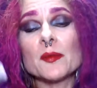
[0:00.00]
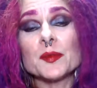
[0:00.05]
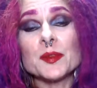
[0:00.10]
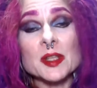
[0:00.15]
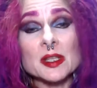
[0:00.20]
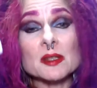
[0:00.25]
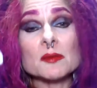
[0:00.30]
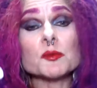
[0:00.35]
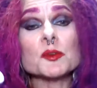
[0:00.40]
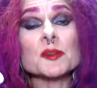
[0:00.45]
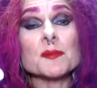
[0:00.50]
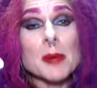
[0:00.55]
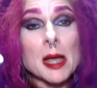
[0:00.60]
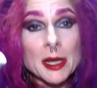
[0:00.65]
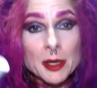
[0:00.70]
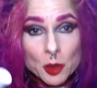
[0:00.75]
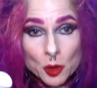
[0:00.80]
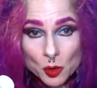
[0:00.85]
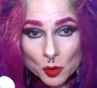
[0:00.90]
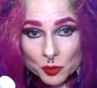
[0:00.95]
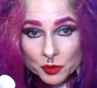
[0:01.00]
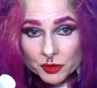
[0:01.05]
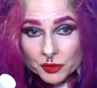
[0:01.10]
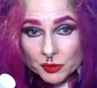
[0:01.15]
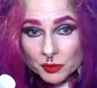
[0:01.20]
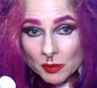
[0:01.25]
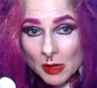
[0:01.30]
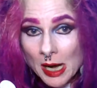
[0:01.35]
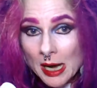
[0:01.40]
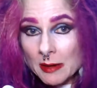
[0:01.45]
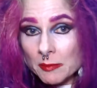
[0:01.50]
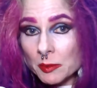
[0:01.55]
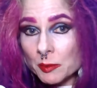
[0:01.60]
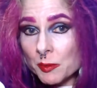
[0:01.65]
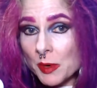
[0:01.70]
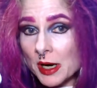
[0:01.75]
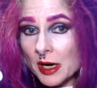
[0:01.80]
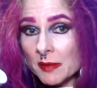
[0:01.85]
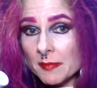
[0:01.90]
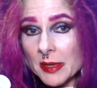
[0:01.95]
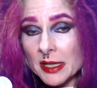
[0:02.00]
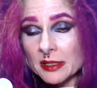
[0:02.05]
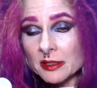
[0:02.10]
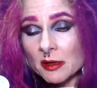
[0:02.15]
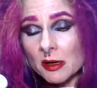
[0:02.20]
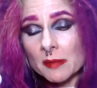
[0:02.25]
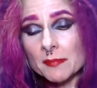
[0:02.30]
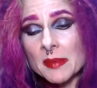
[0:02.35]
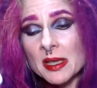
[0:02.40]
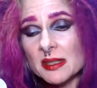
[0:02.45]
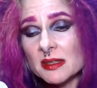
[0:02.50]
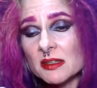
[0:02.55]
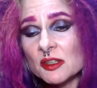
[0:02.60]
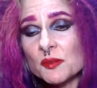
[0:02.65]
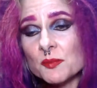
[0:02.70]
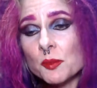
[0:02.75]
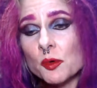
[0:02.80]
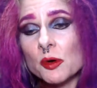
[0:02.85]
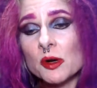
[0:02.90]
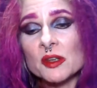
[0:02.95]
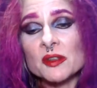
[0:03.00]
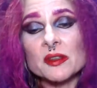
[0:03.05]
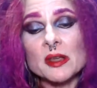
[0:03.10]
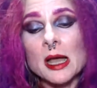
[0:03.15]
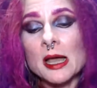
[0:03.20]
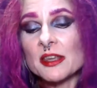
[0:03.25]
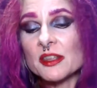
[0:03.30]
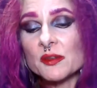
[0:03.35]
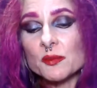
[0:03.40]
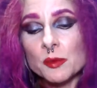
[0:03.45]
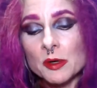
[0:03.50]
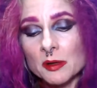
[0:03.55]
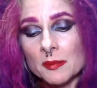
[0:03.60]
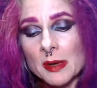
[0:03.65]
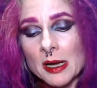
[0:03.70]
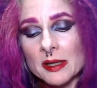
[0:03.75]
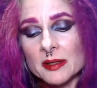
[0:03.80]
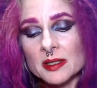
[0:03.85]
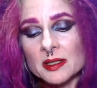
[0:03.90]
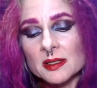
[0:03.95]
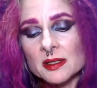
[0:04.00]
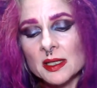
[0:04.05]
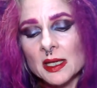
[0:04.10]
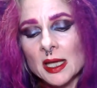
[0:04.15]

This was my go-to. I would recommend it on message boards. I swear by this.